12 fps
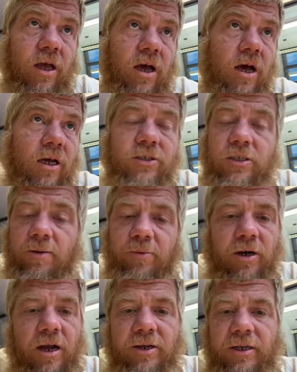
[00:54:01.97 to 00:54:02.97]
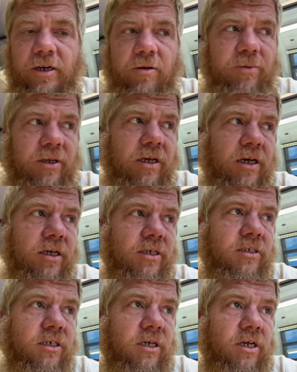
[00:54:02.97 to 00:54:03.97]
Uh, some are out here
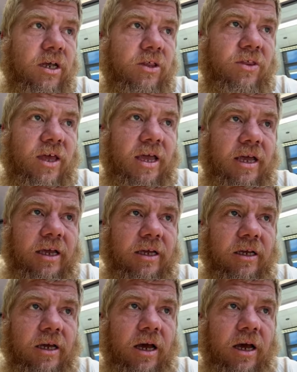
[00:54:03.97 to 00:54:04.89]
because they,